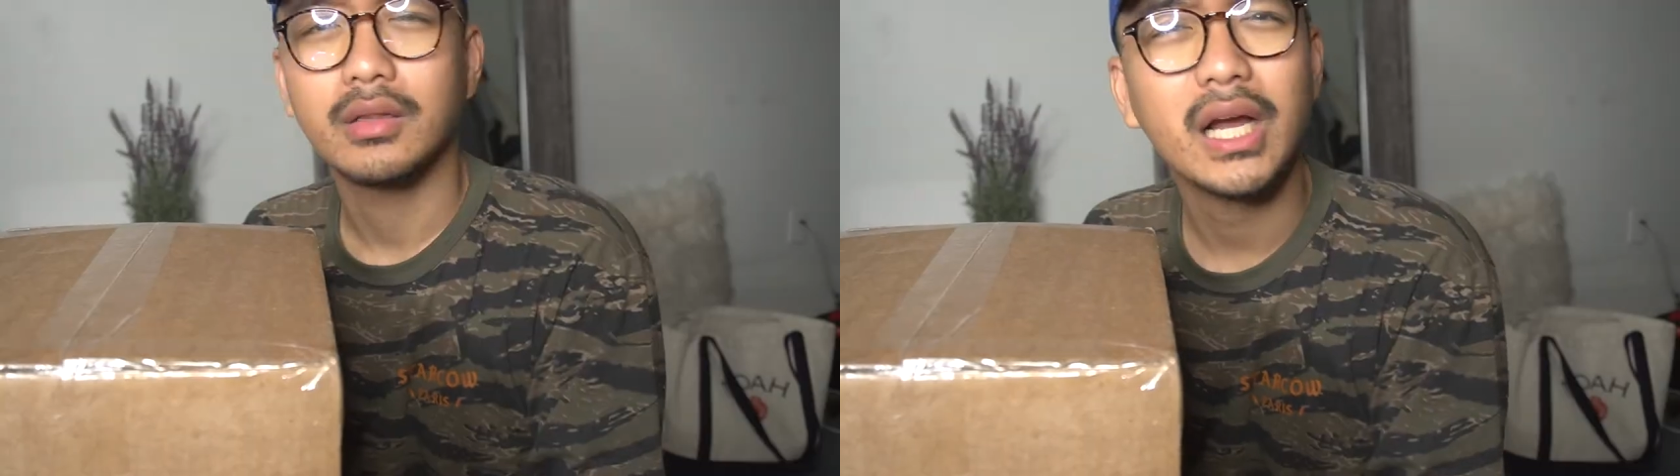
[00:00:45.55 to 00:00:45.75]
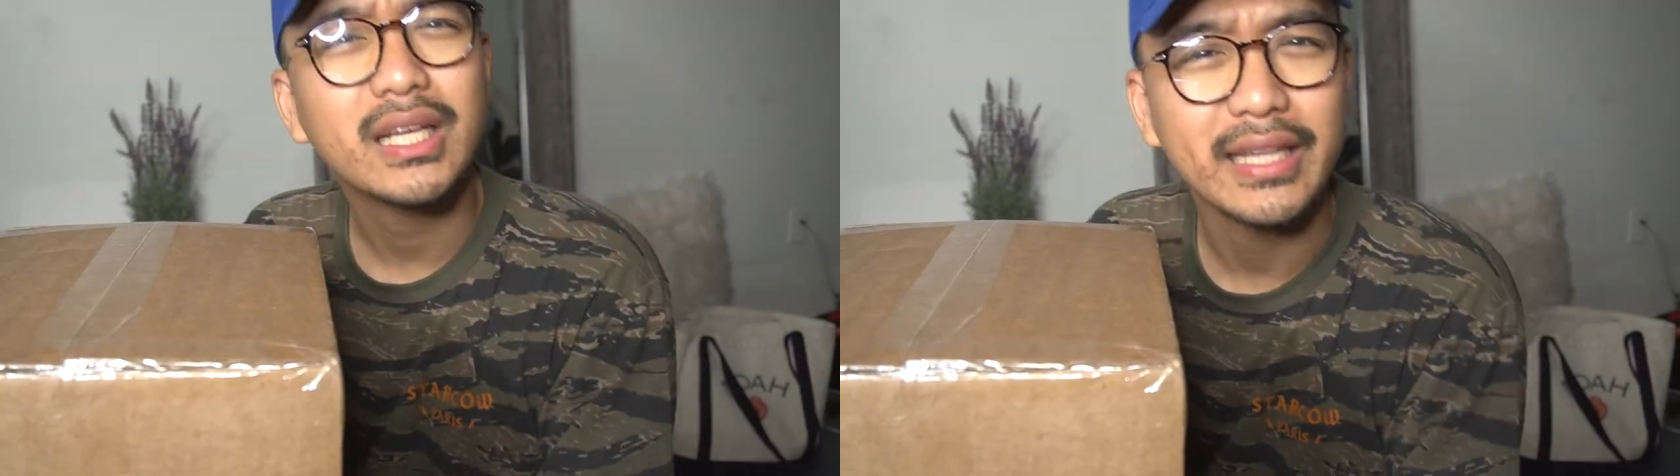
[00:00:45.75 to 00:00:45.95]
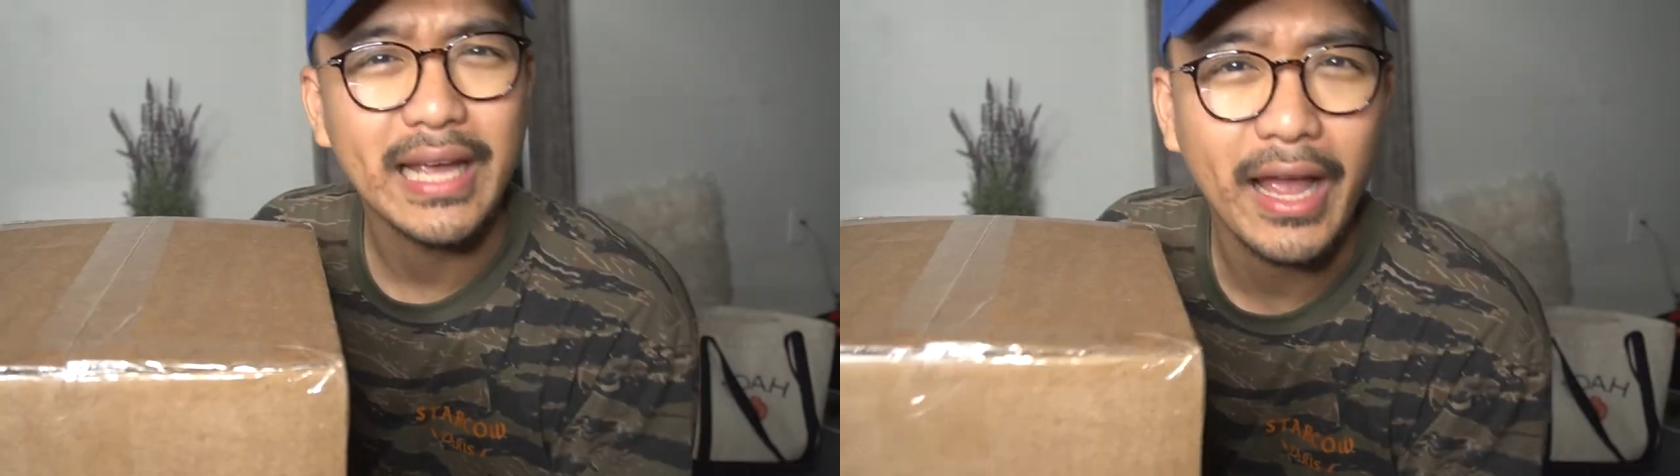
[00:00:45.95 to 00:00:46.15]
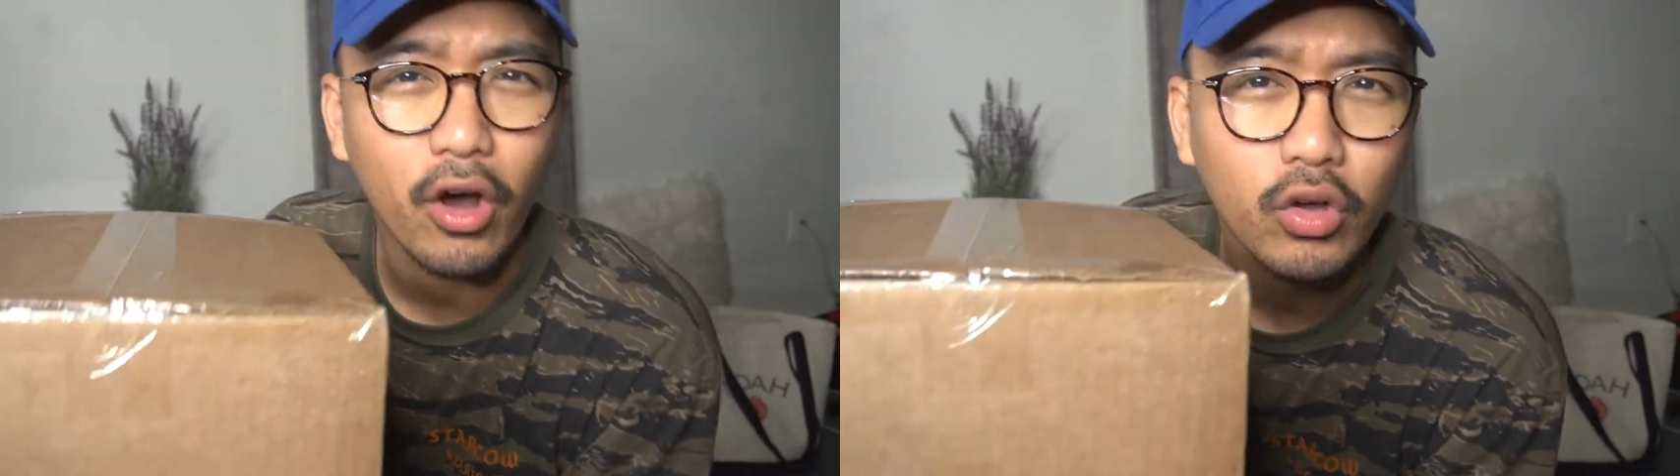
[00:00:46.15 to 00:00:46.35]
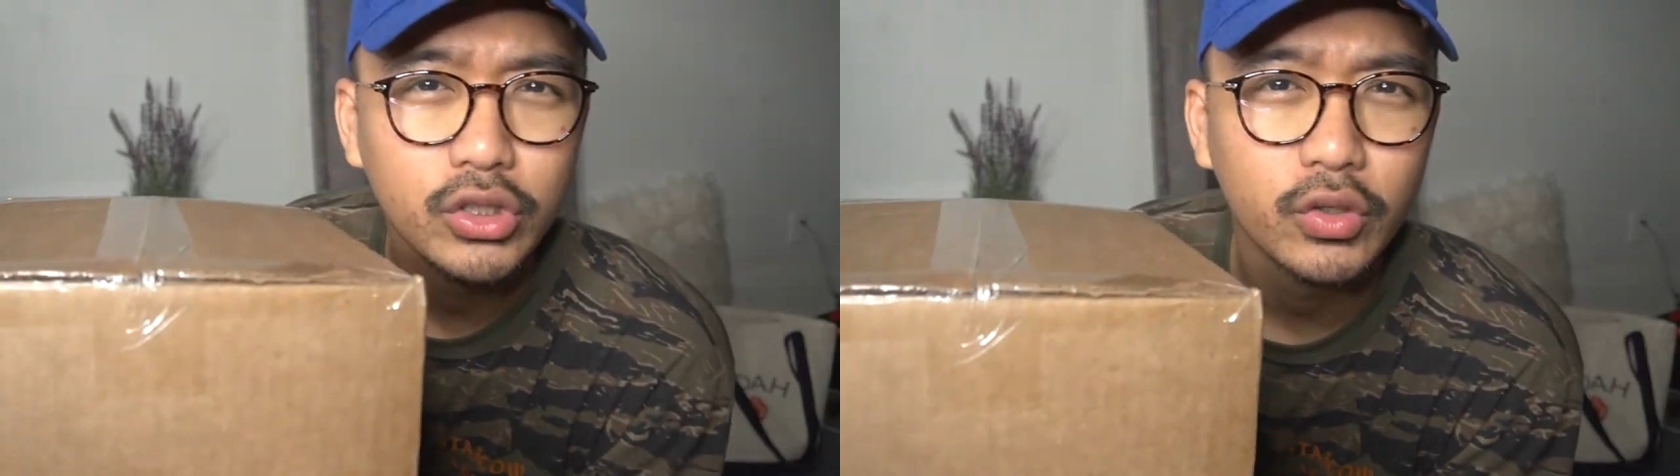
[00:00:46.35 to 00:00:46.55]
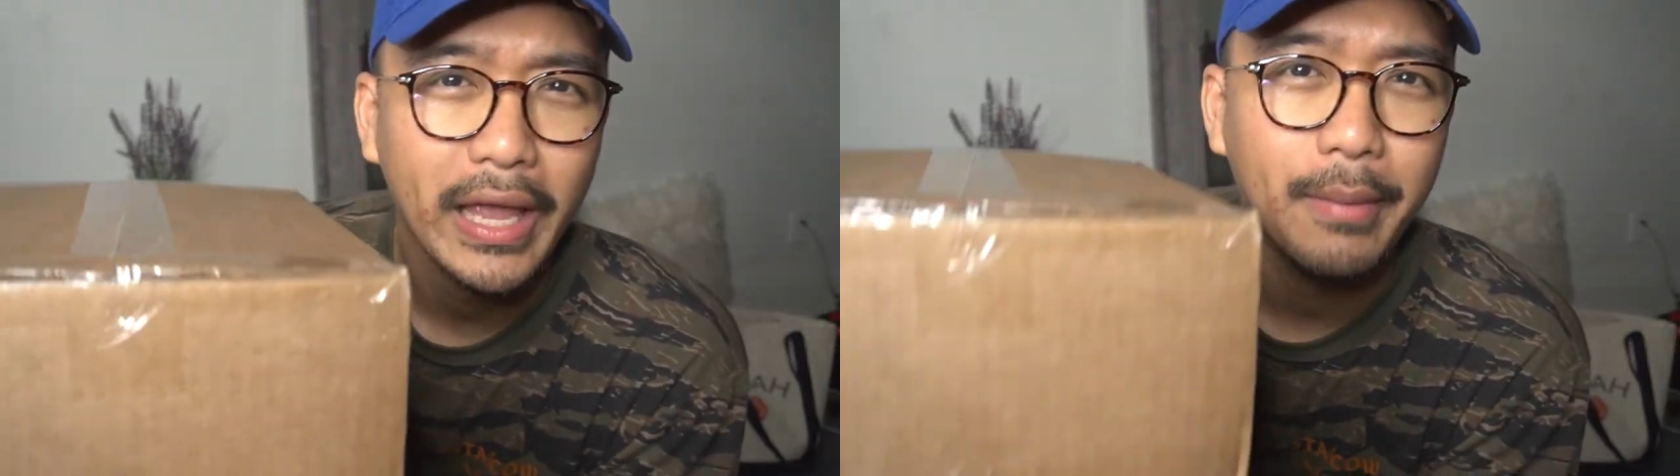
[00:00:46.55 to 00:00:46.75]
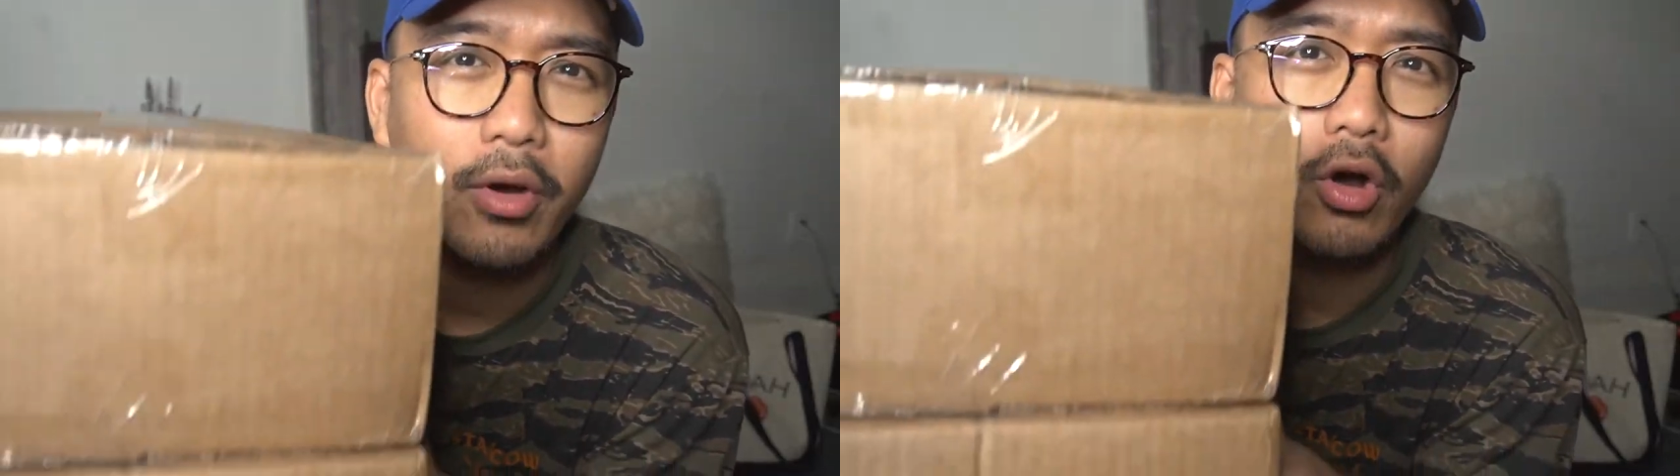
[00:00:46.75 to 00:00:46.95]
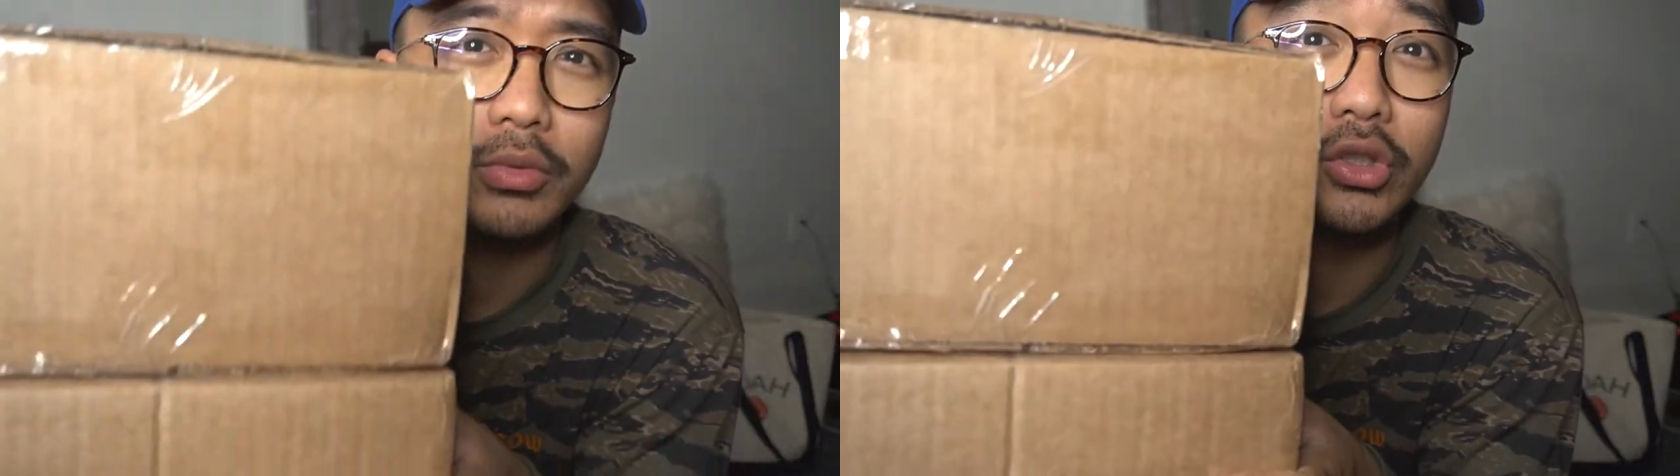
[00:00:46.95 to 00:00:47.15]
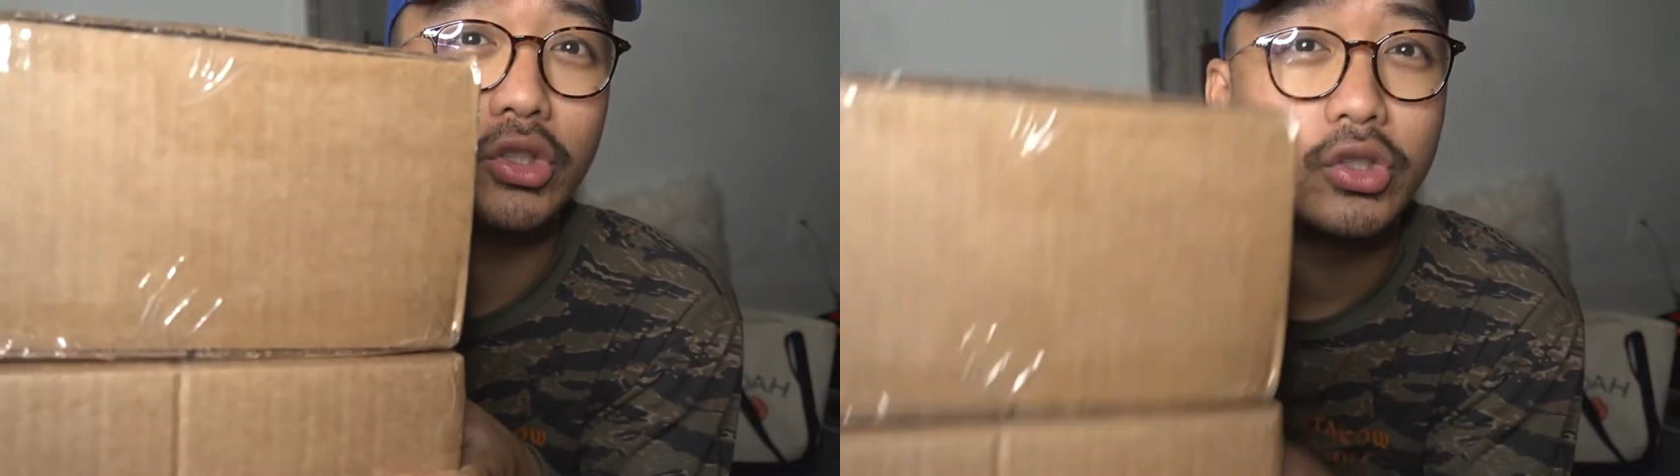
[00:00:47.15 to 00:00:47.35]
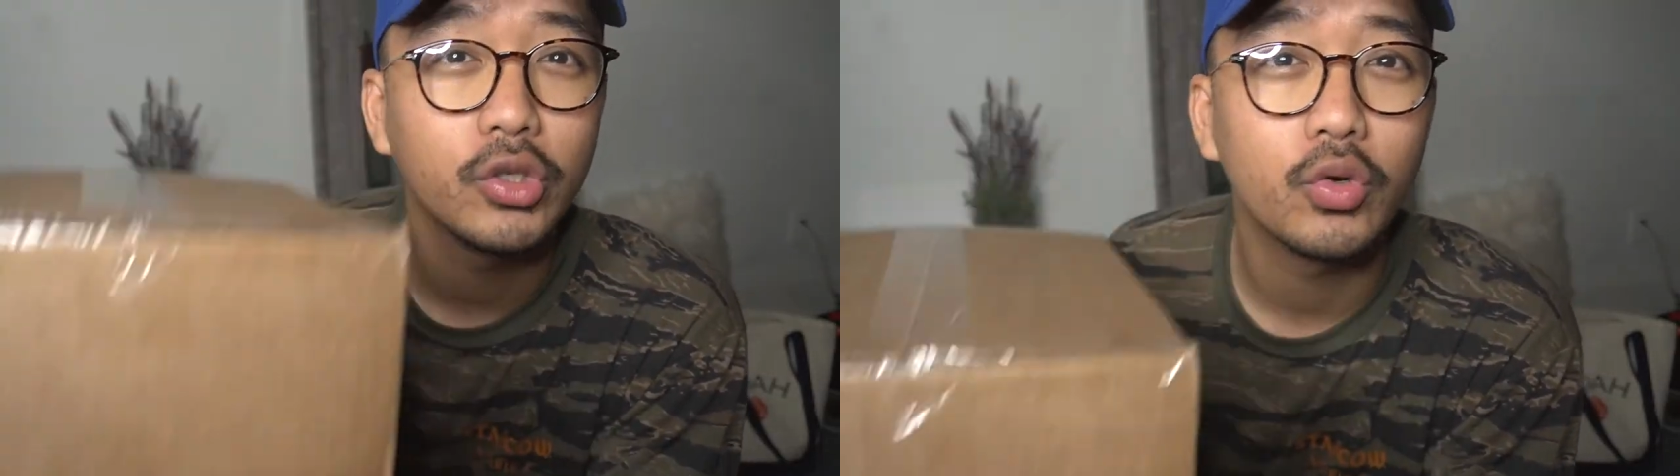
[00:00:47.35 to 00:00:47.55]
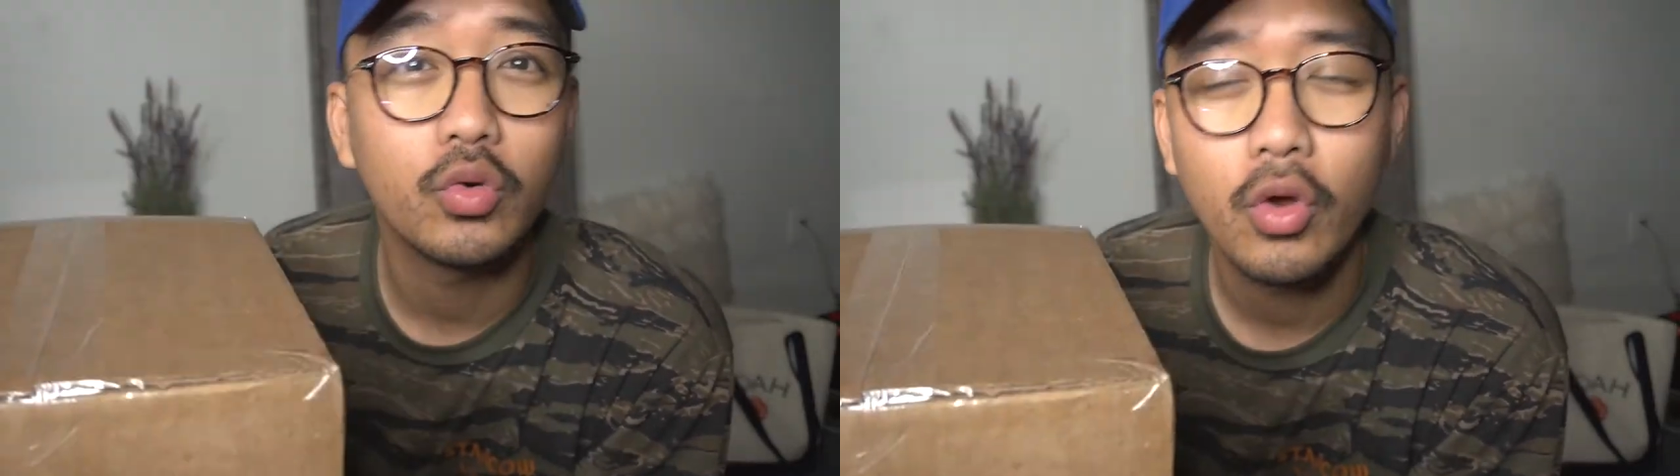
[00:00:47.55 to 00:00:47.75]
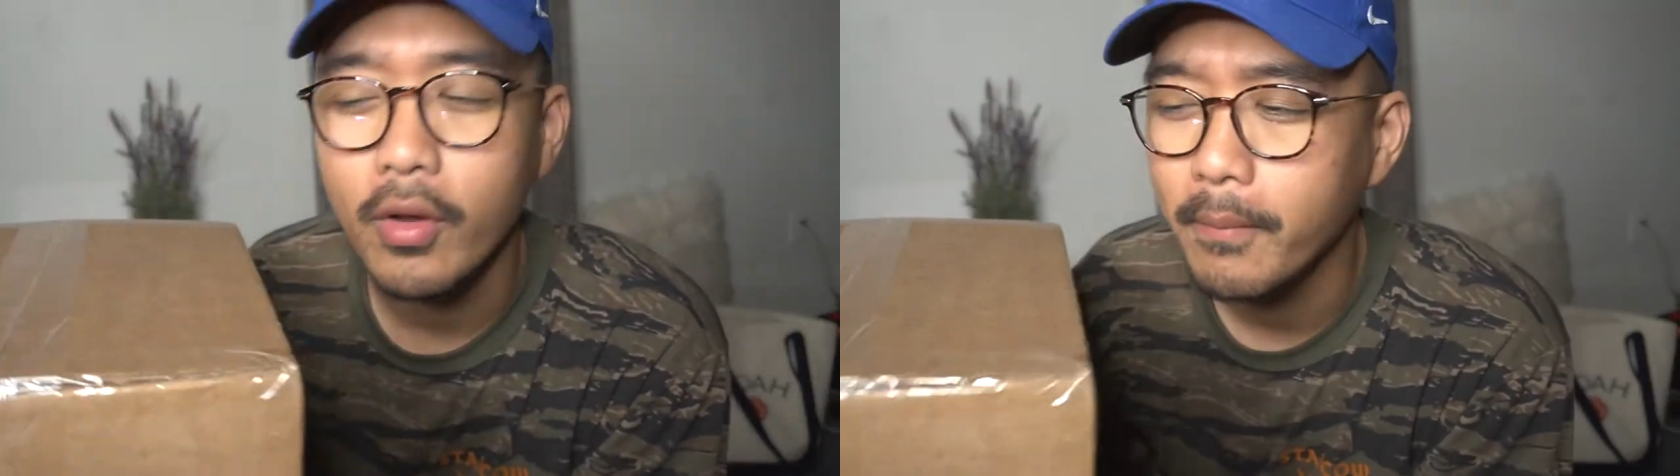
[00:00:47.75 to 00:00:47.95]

Luckily, I also came home to two